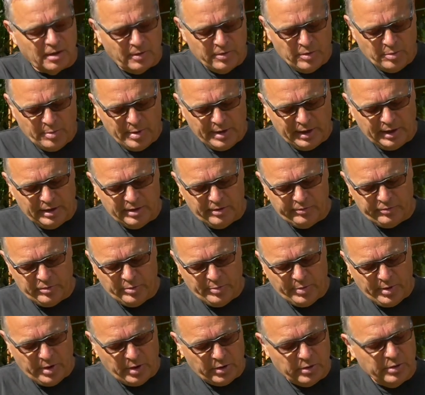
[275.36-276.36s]
on the belly of the
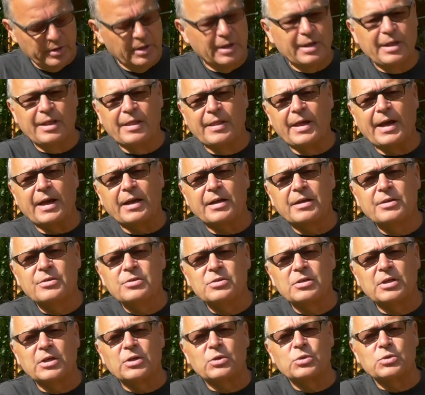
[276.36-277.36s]
bow? That
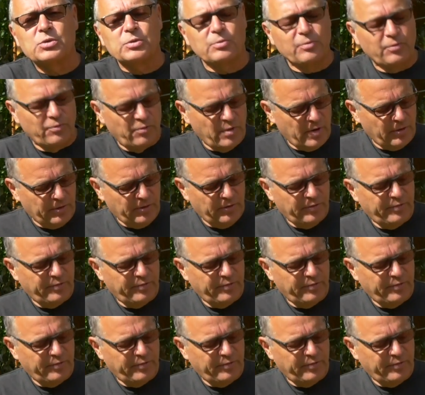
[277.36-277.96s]
conceals some very